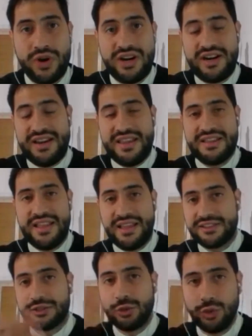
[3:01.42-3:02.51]
were
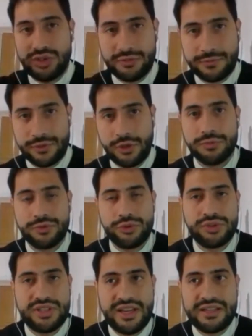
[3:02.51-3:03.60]
excluded from
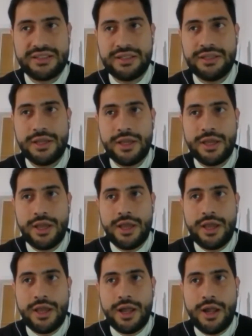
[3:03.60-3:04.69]
society,
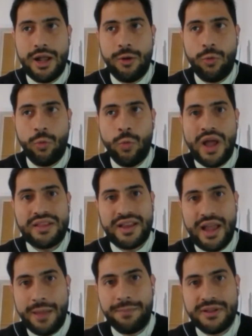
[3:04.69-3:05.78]
what
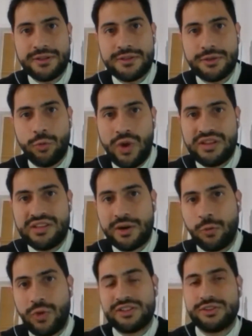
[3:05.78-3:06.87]
happened when there
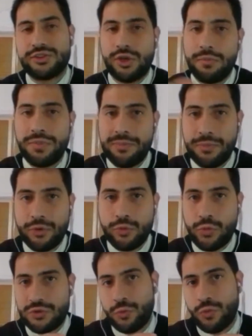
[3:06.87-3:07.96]
were some people
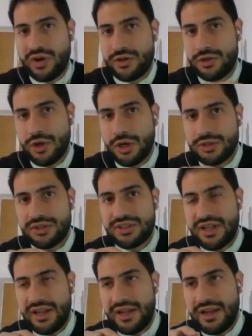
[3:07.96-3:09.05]
which were not
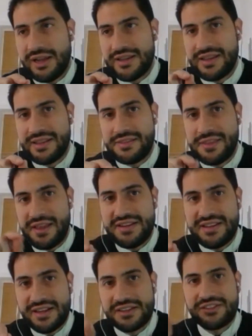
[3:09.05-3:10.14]

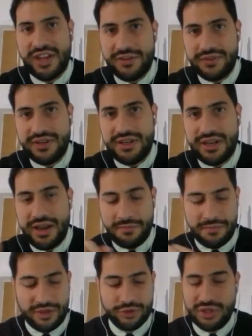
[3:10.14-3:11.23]
technical savvy
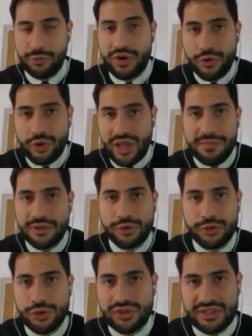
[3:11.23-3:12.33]
because they were not able
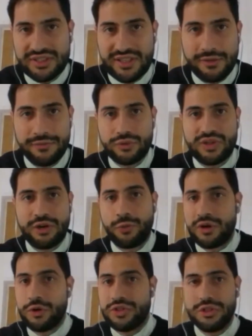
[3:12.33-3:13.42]
to use a cell phone, they were
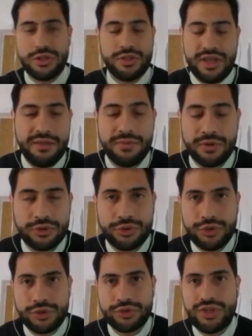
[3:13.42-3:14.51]
not able to
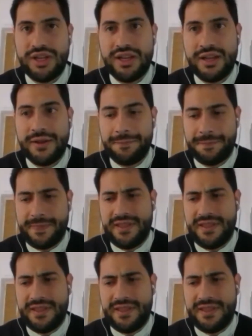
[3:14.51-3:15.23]
use an